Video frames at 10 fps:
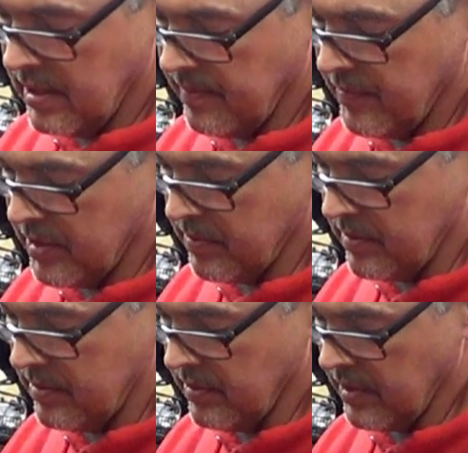This one
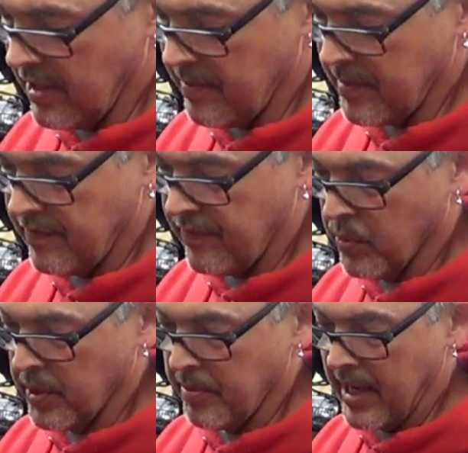has only got about
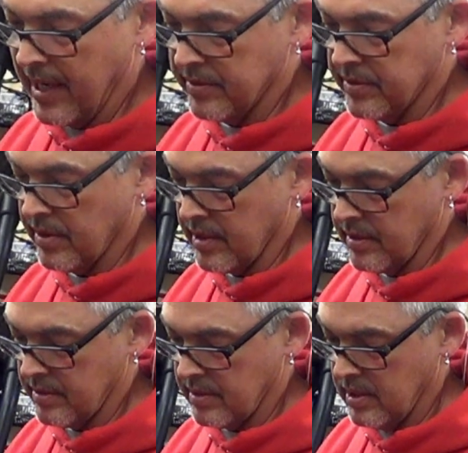40 miles on it.